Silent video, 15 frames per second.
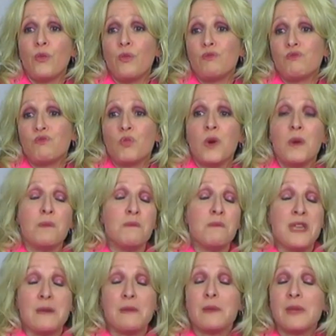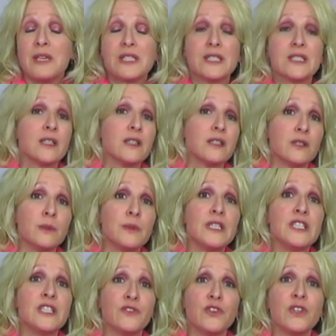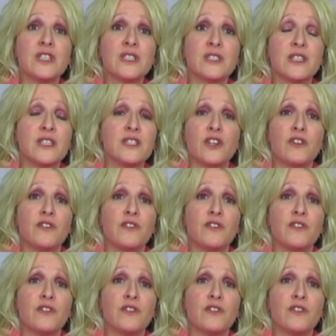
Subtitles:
what maybe makes us a little bit different is our